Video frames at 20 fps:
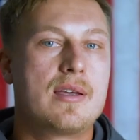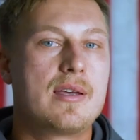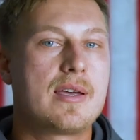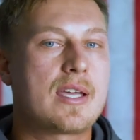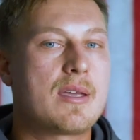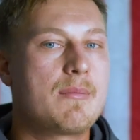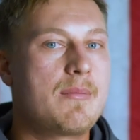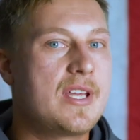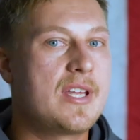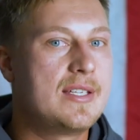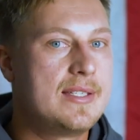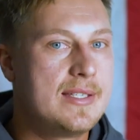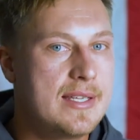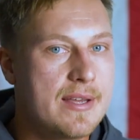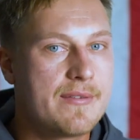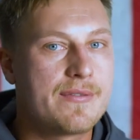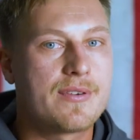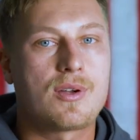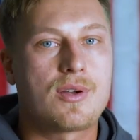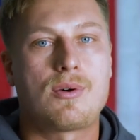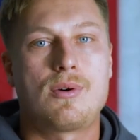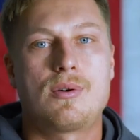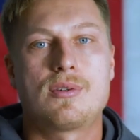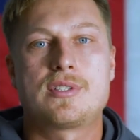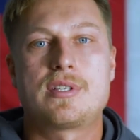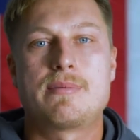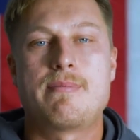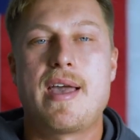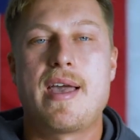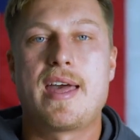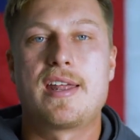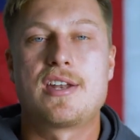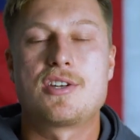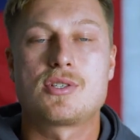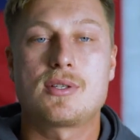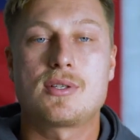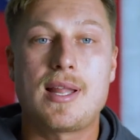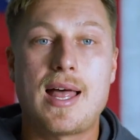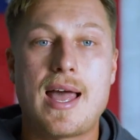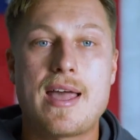It can be difficult to
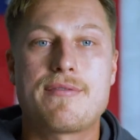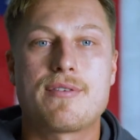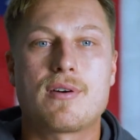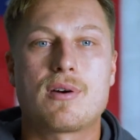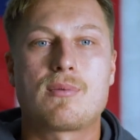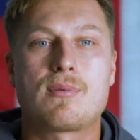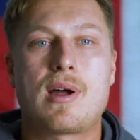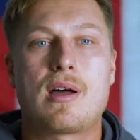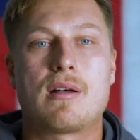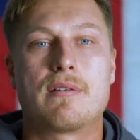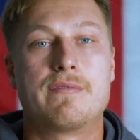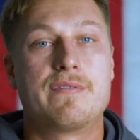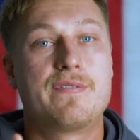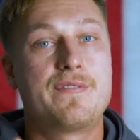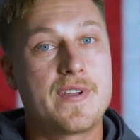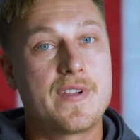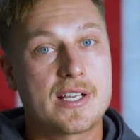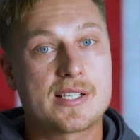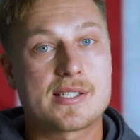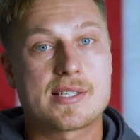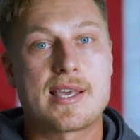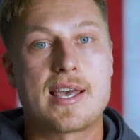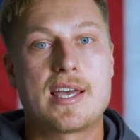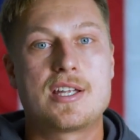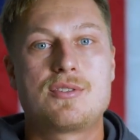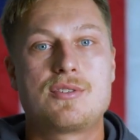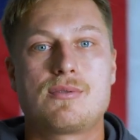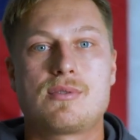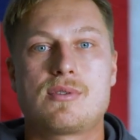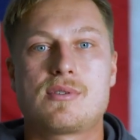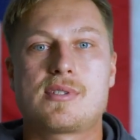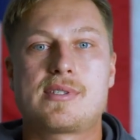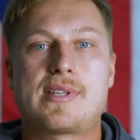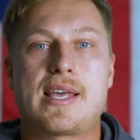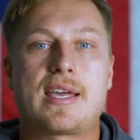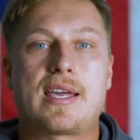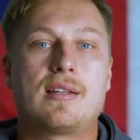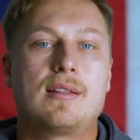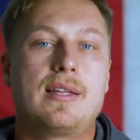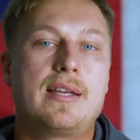manage life around fixed schedules
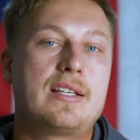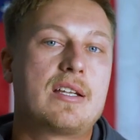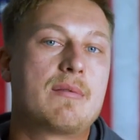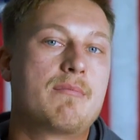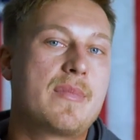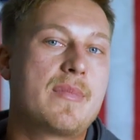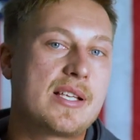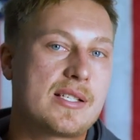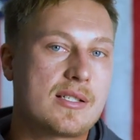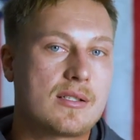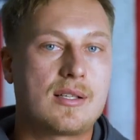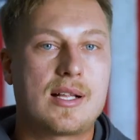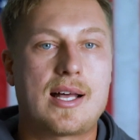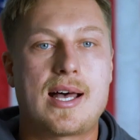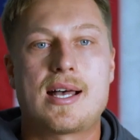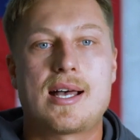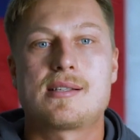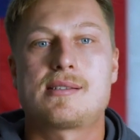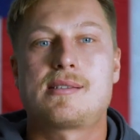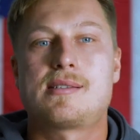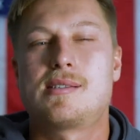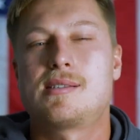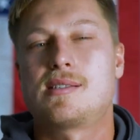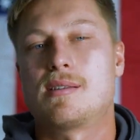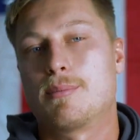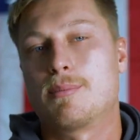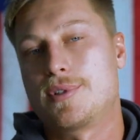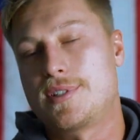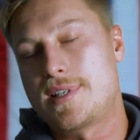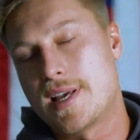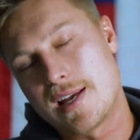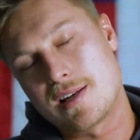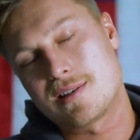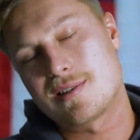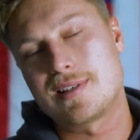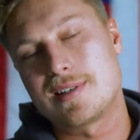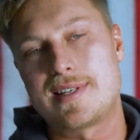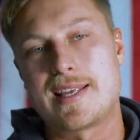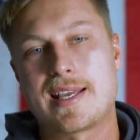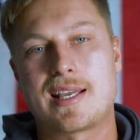that could lead to missed classes and
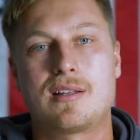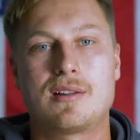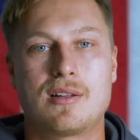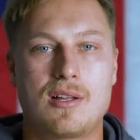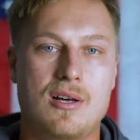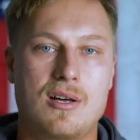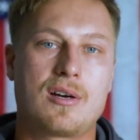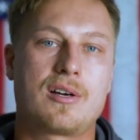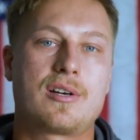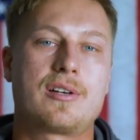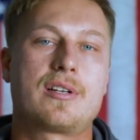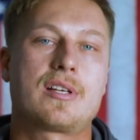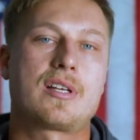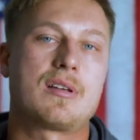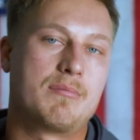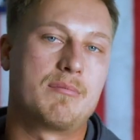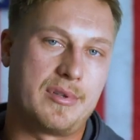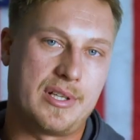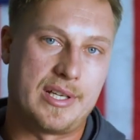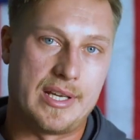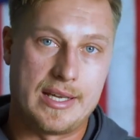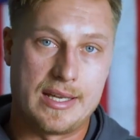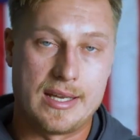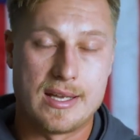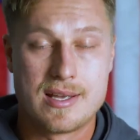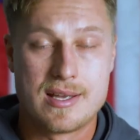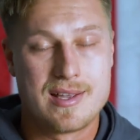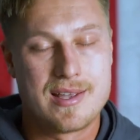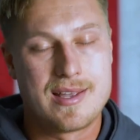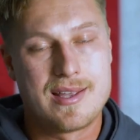potentially taking longer to complete.